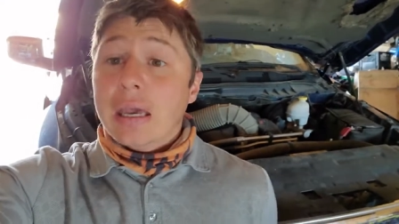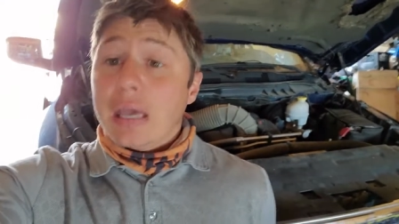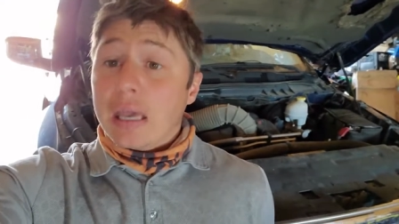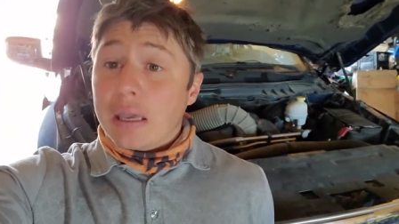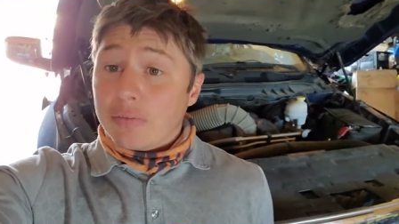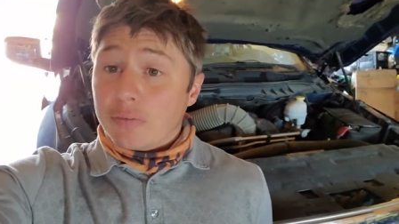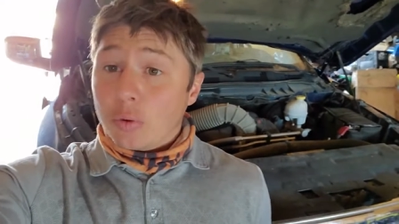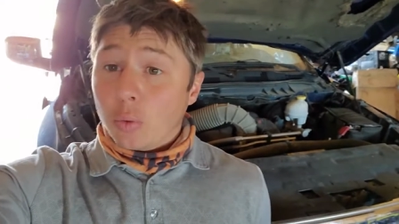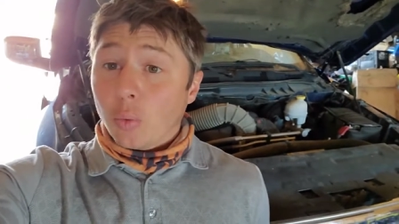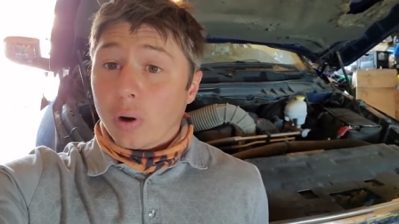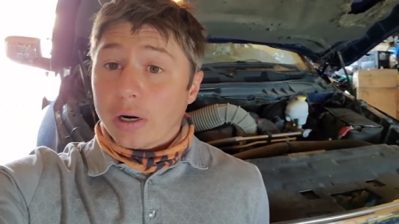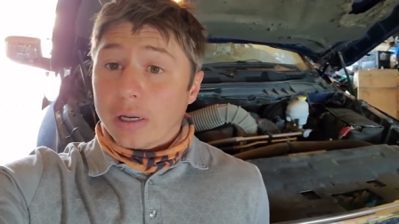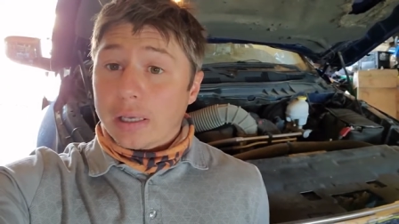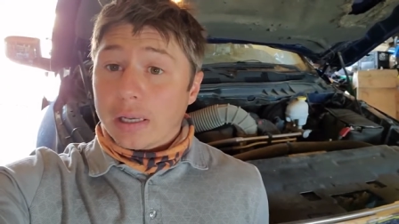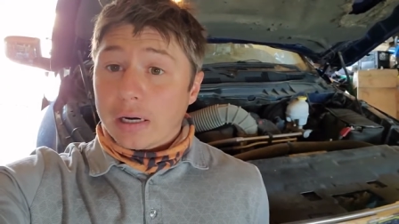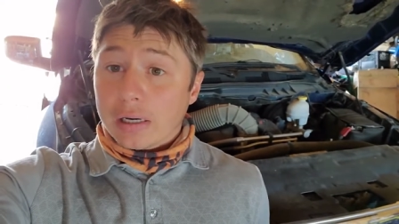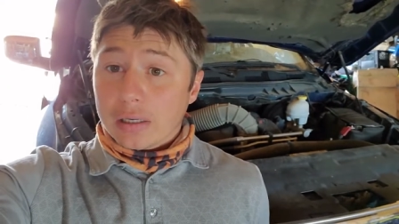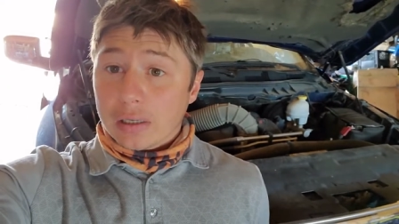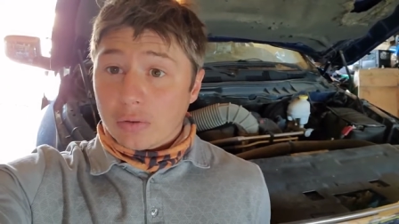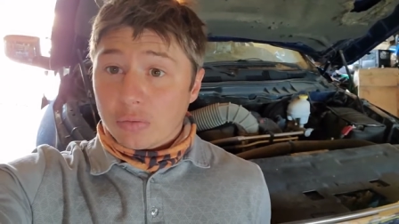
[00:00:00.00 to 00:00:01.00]
If you want to get
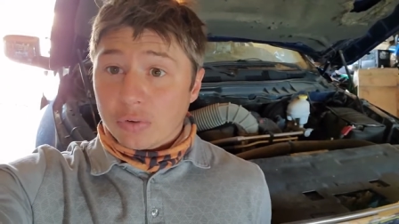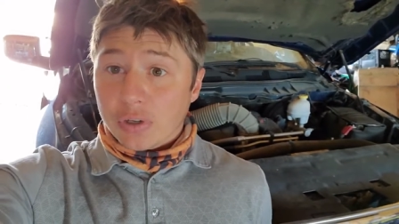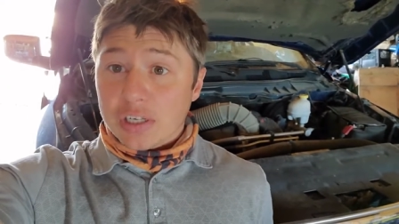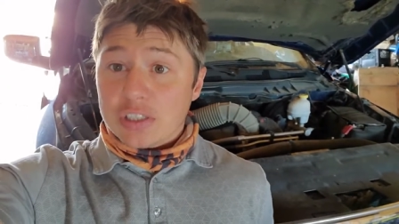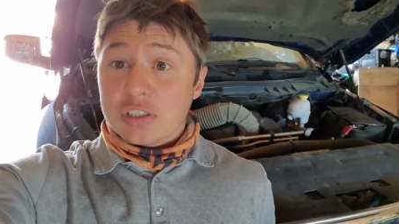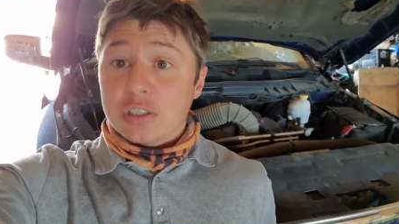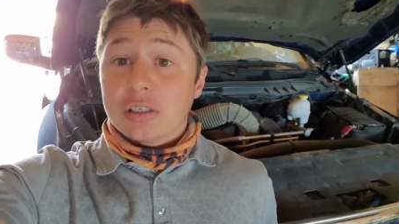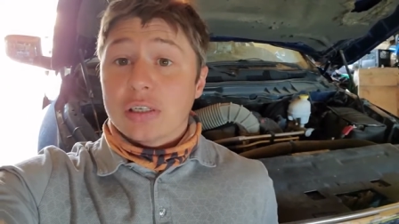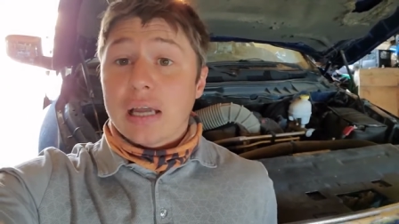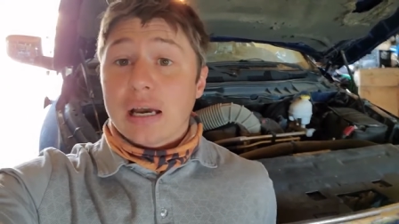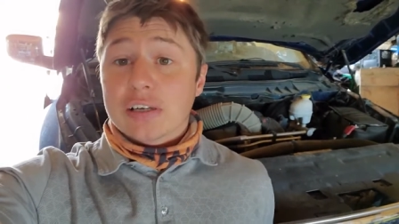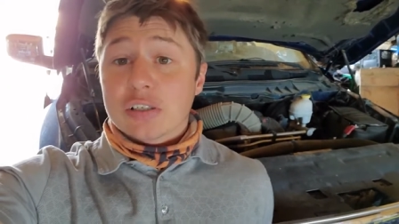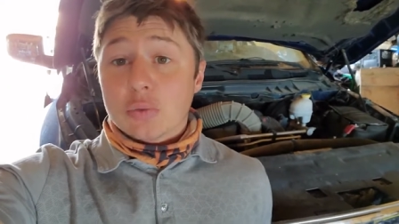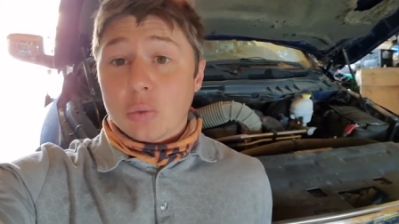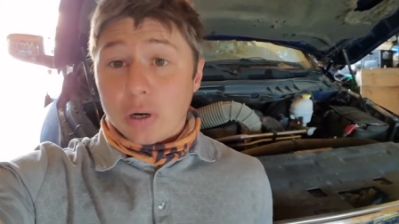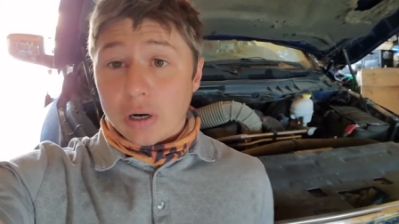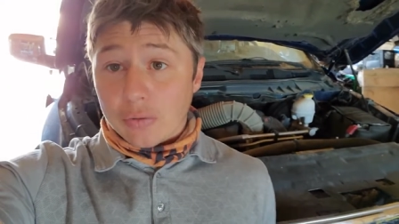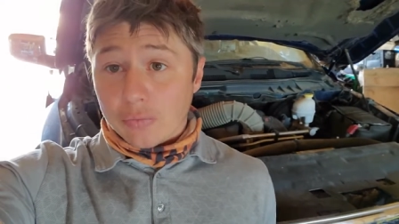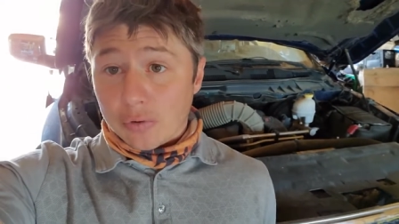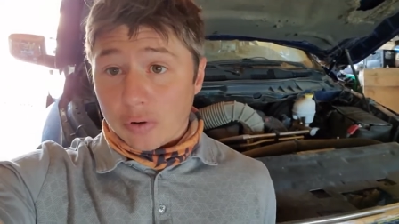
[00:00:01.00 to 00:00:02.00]
a good flush, you can actually
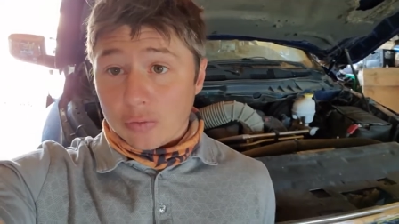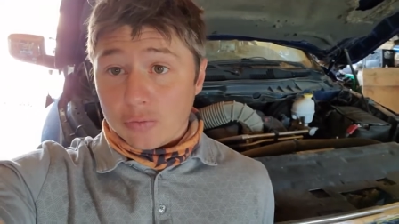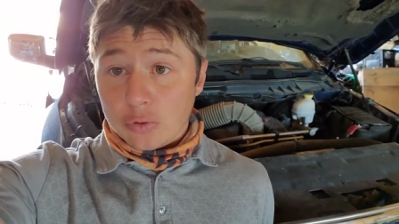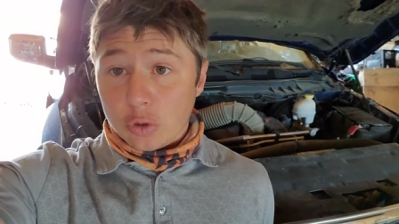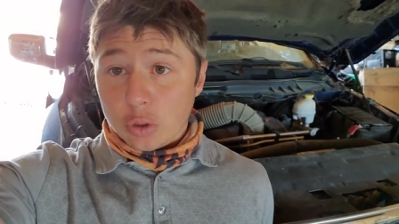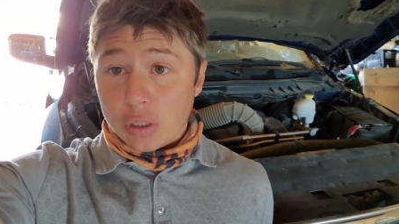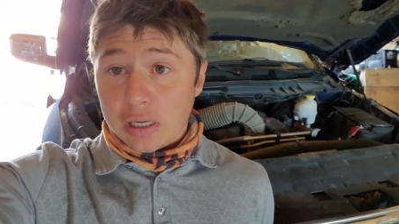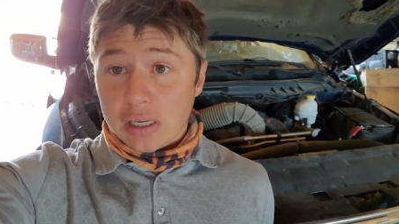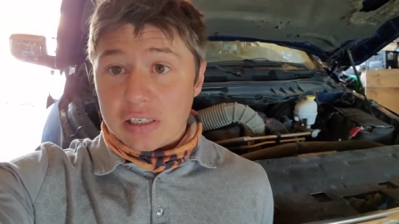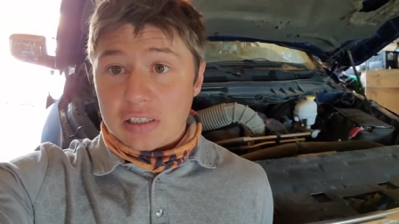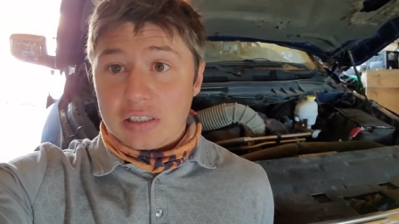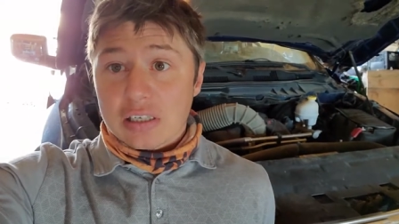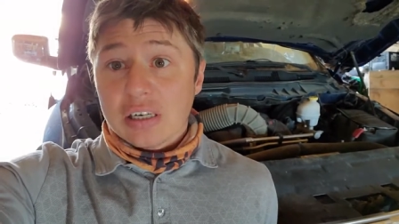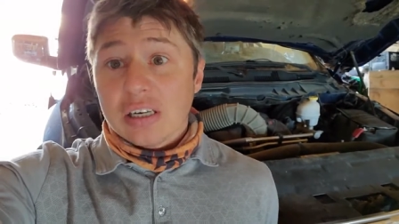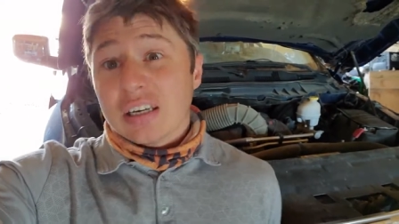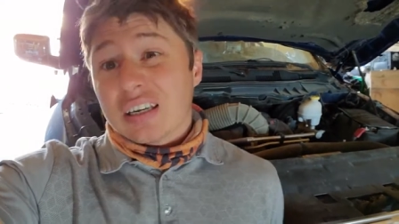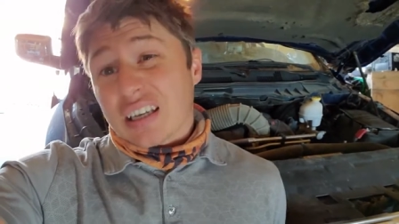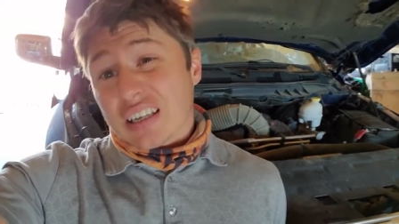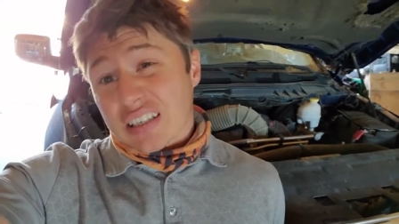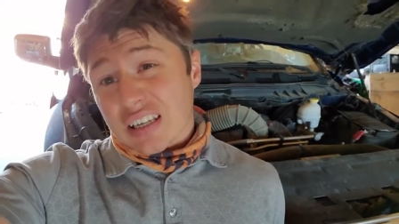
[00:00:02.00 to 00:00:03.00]
run it for a few days
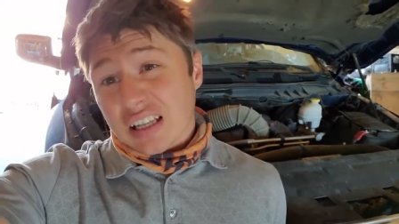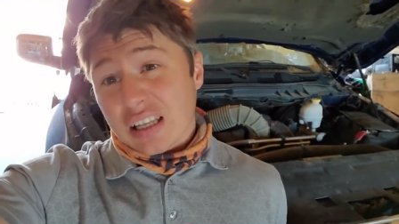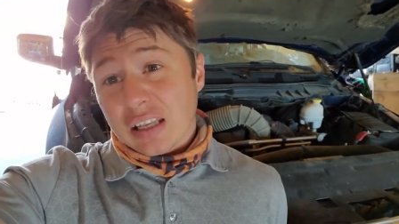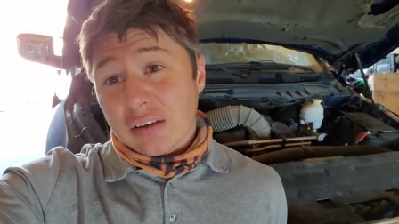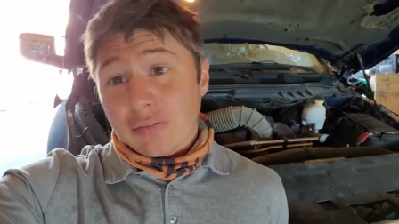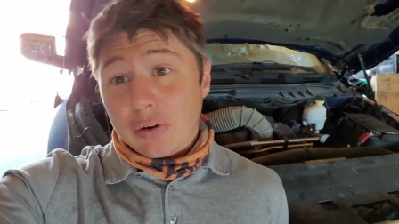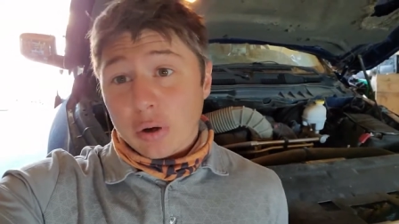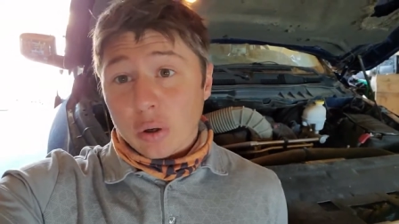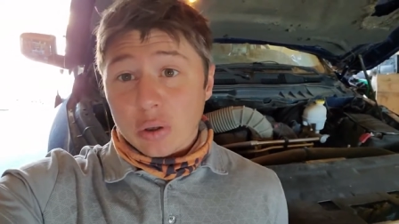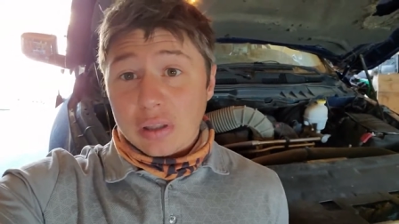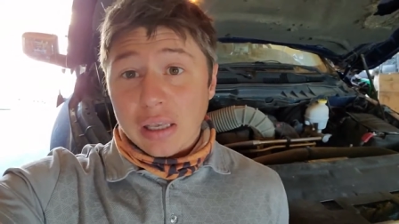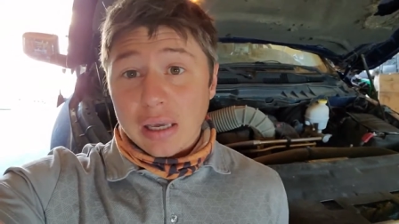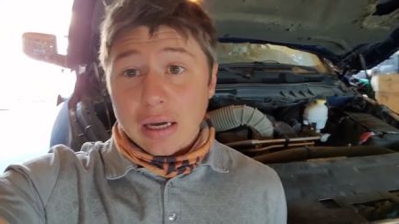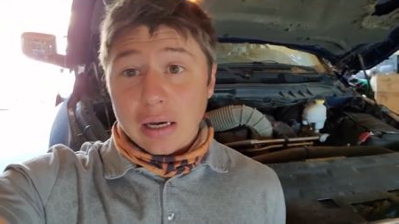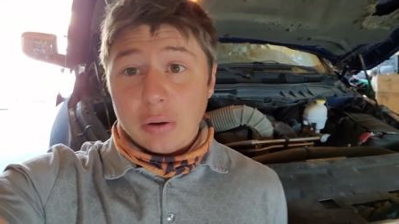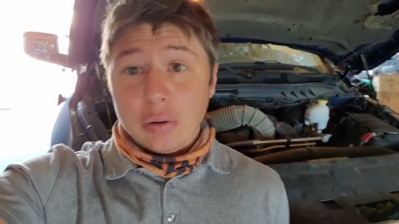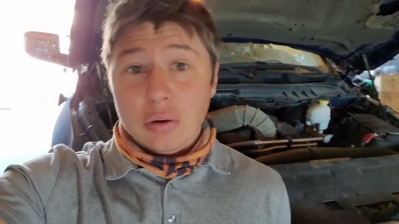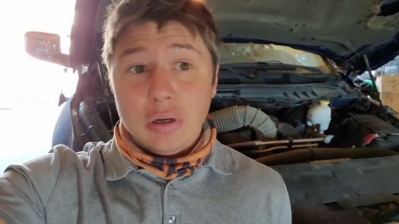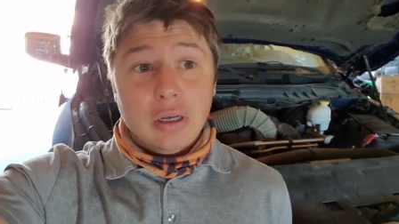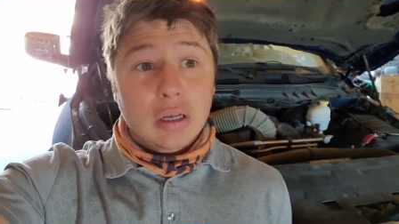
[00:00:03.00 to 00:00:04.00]
because I live out of
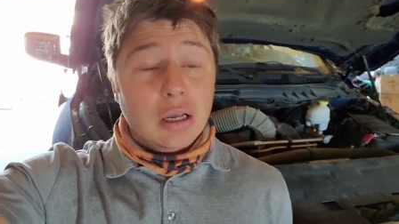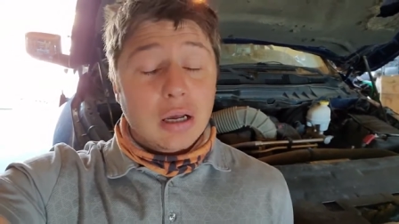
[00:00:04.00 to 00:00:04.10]
town.